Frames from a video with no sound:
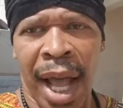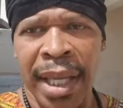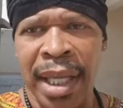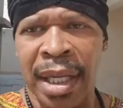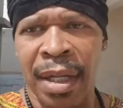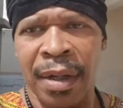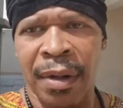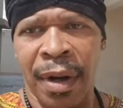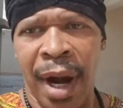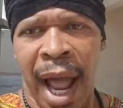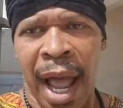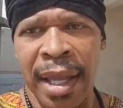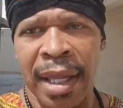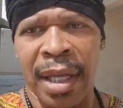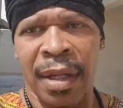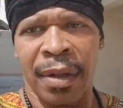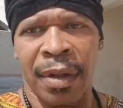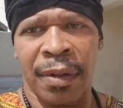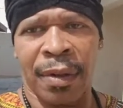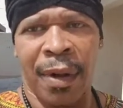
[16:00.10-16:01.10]

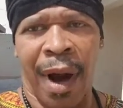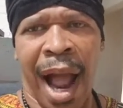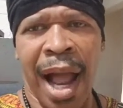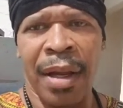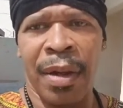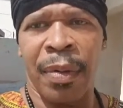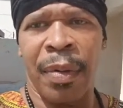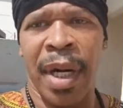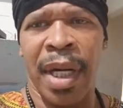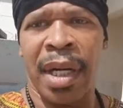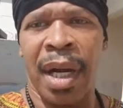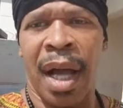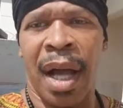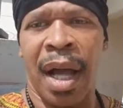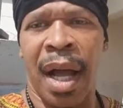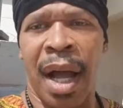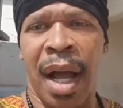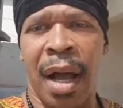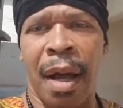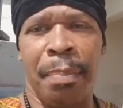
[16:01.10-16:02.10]
can rock with
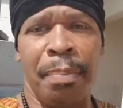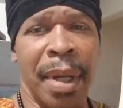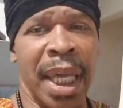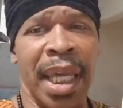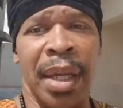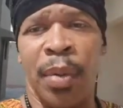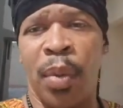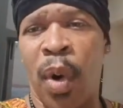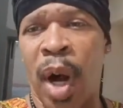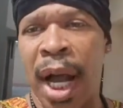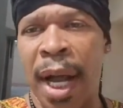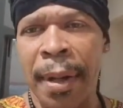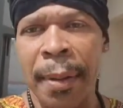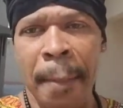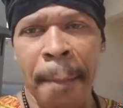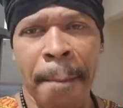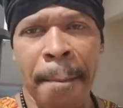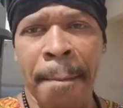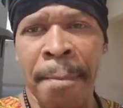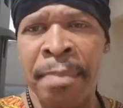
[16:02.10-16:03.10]
a B1,
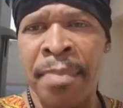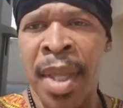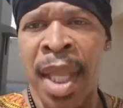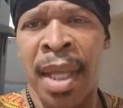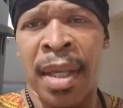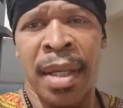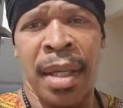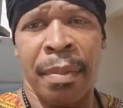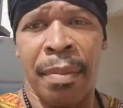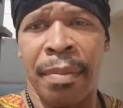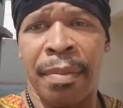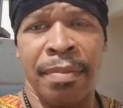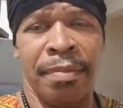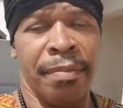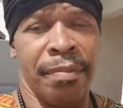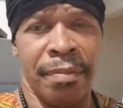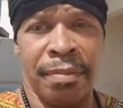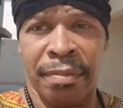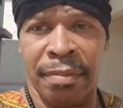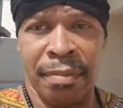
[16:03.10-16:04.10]

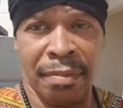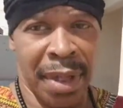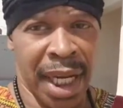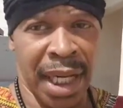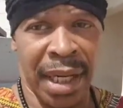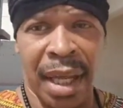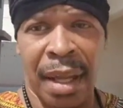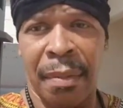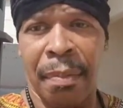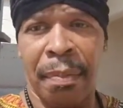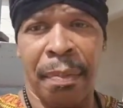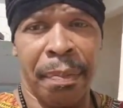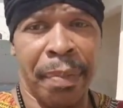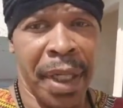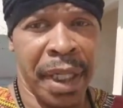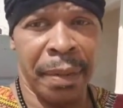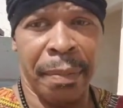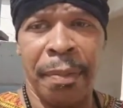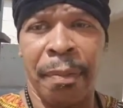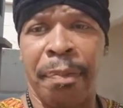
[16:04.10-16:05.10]
meaning
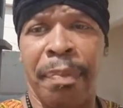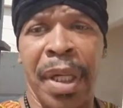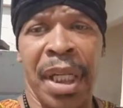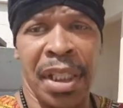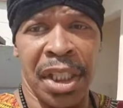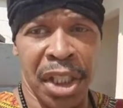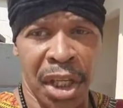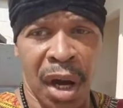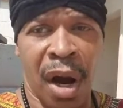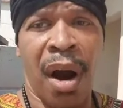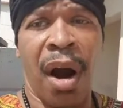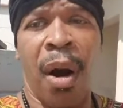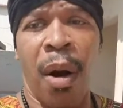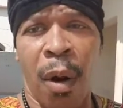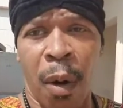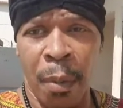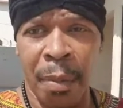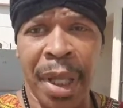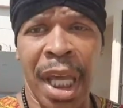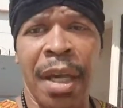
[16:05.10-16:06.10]
put your
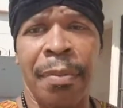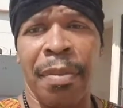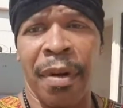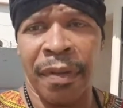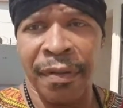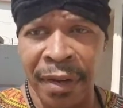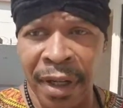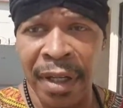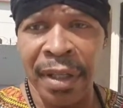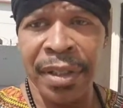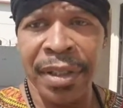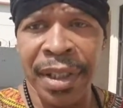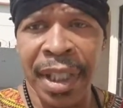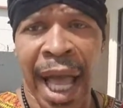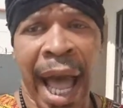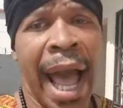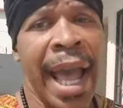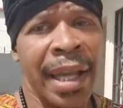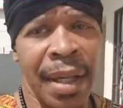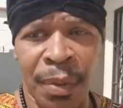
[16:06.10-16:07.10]
own people first.
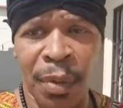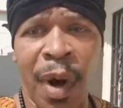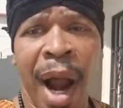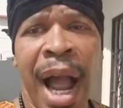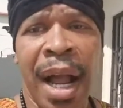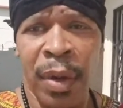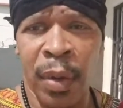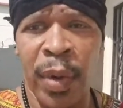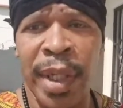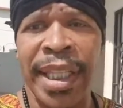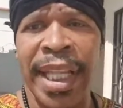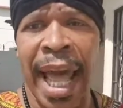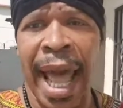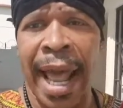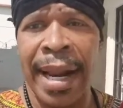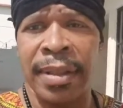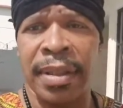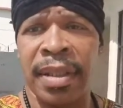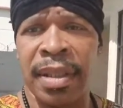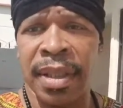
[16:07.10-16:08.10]
I can rock with
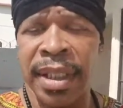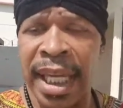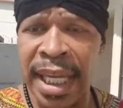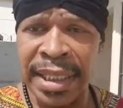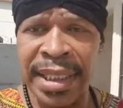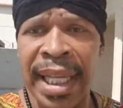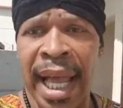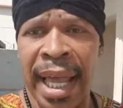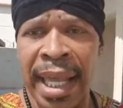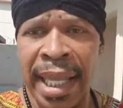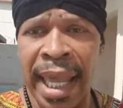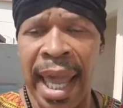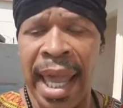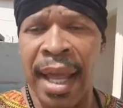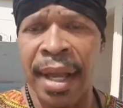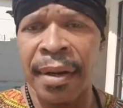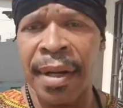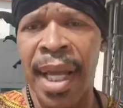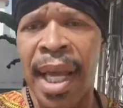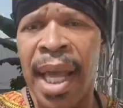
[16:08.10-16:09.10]
that. Yes, I
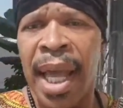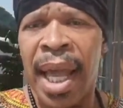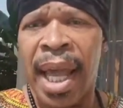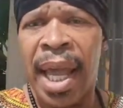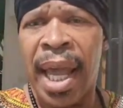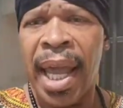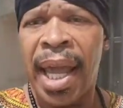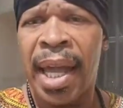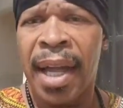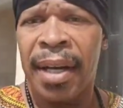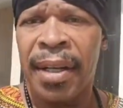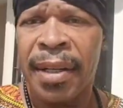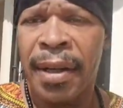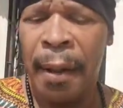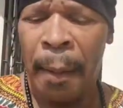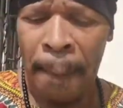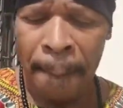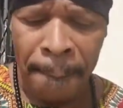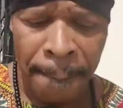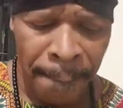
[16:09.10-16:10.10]
can, and
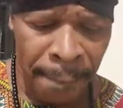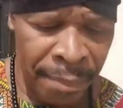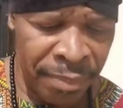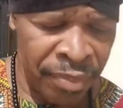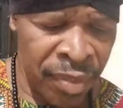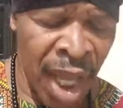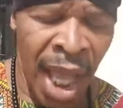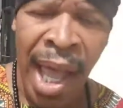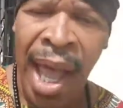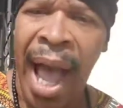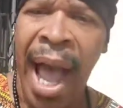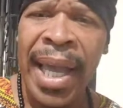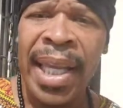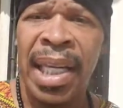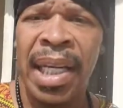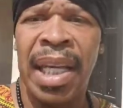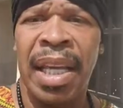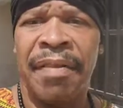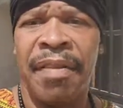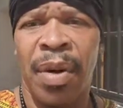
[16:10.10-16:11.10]
I
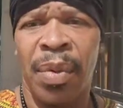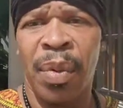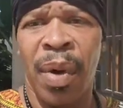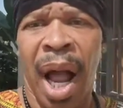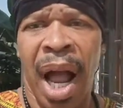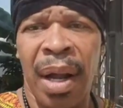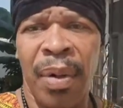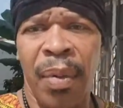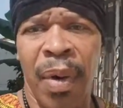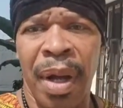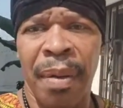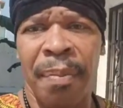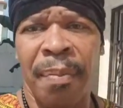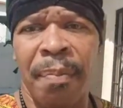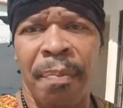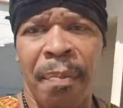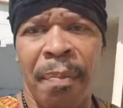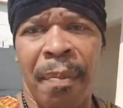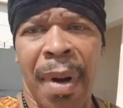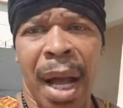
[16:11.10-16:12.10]
can even rock
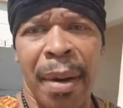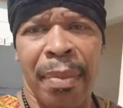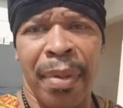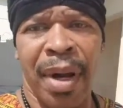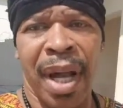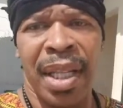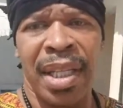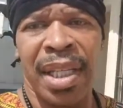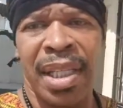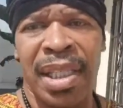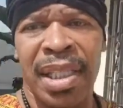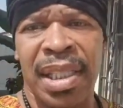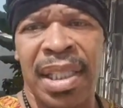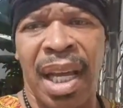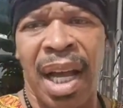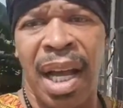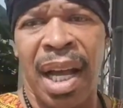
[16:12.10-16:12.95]
with my brothers,